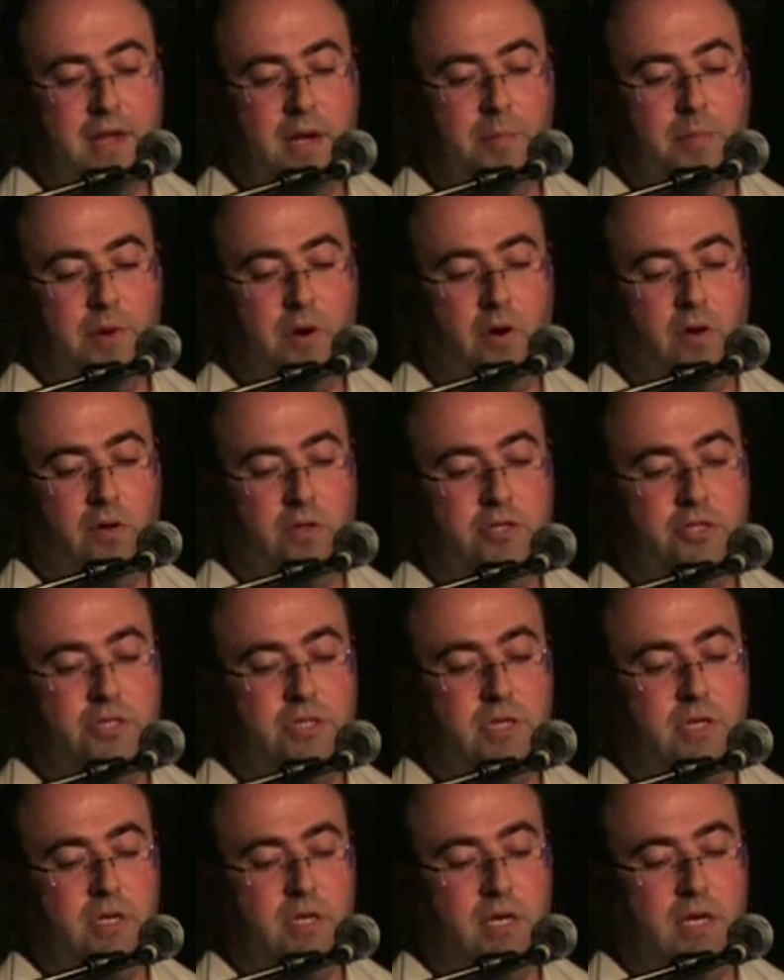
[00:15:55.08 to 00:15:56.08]
approach
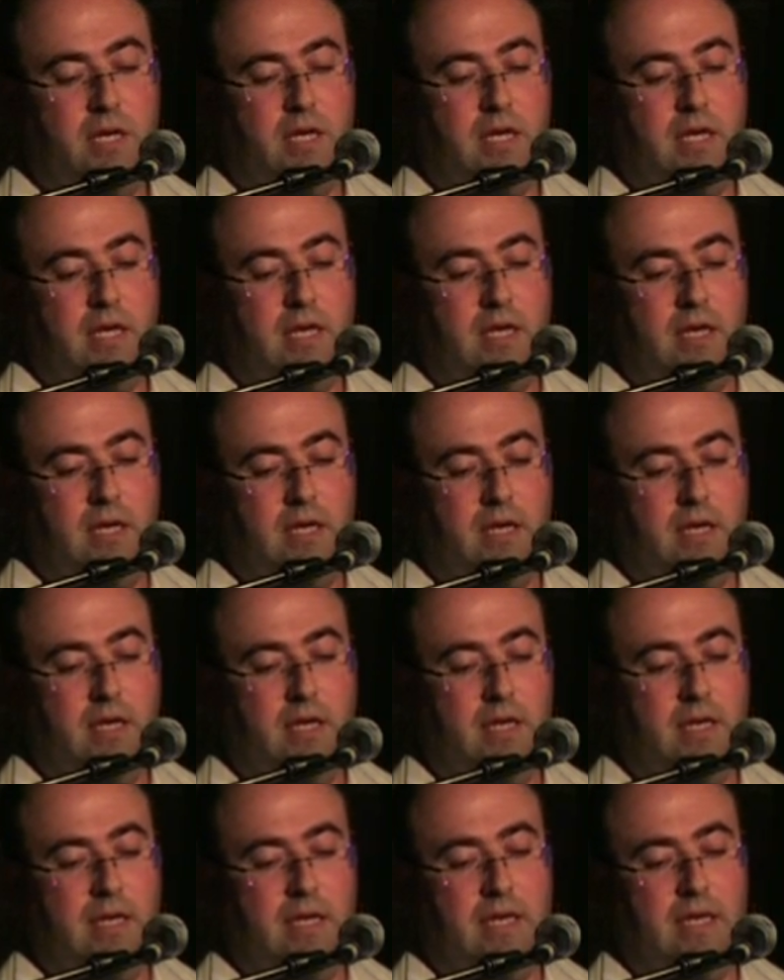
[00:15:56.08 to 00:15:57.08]

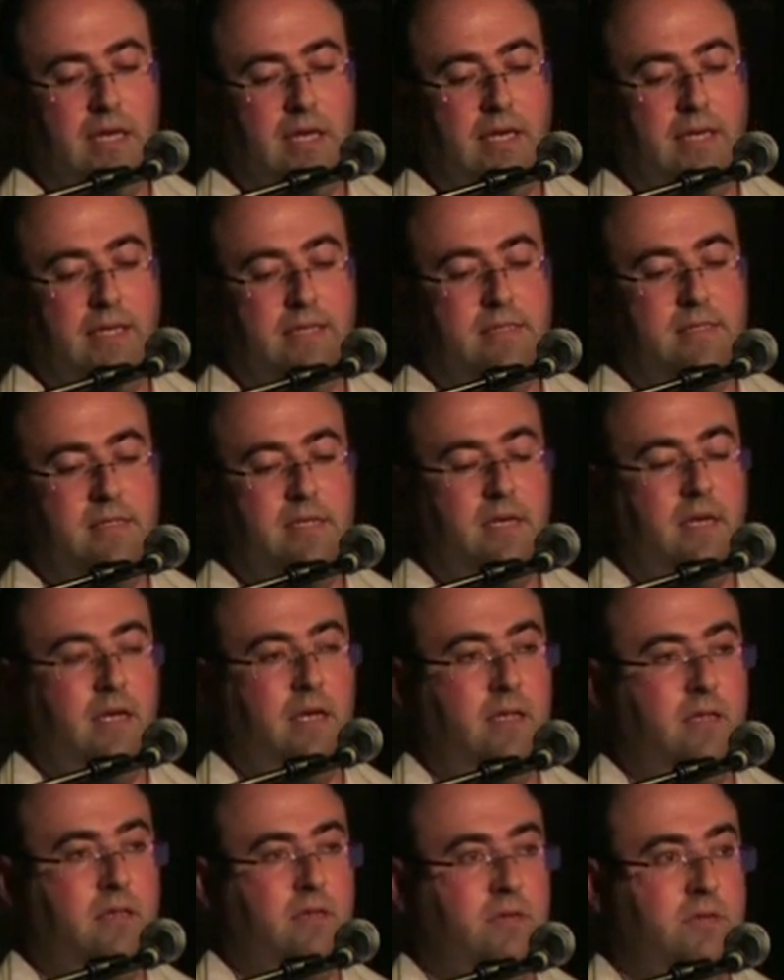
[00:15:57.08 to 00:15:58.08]
is
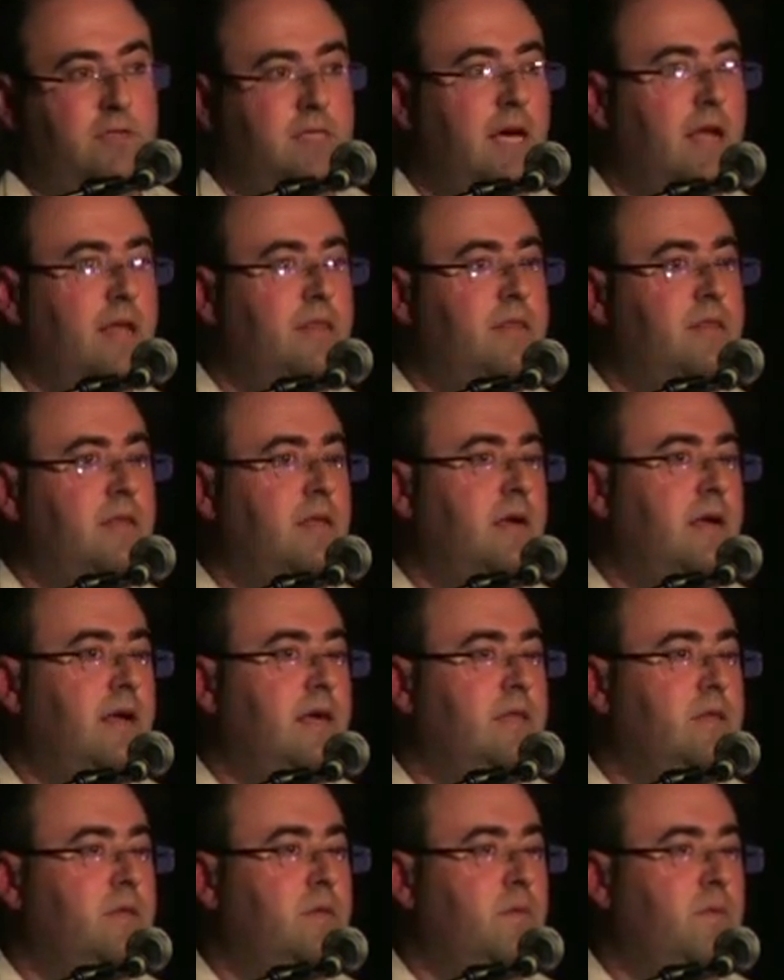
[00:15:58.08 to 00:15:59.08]
to start
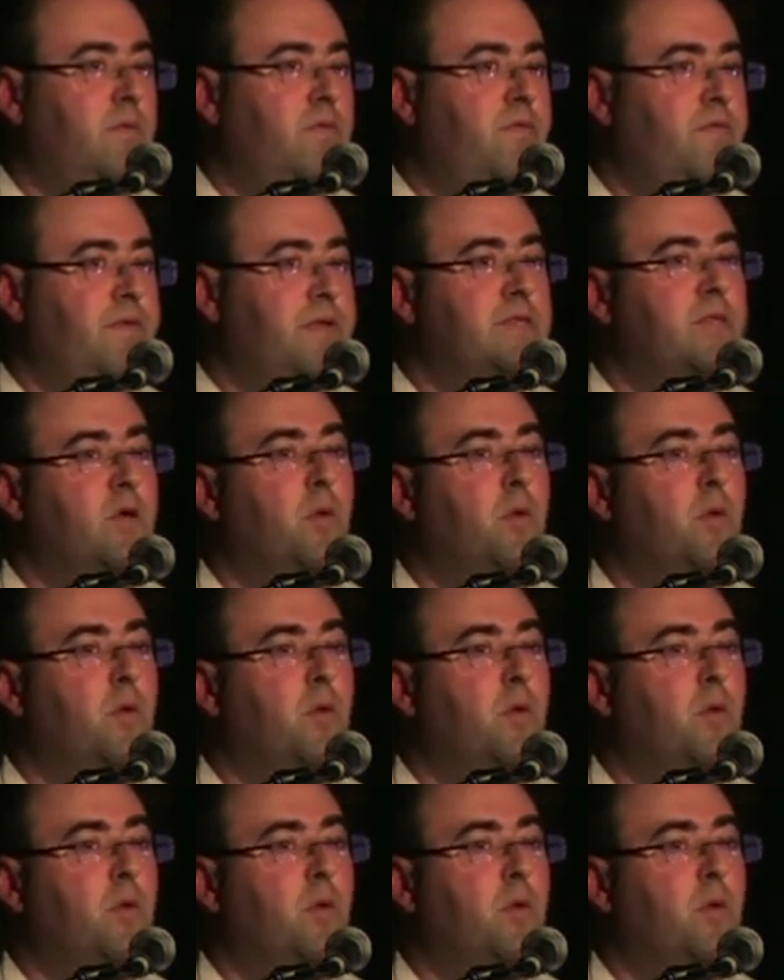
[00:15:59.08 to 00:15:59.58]
right with the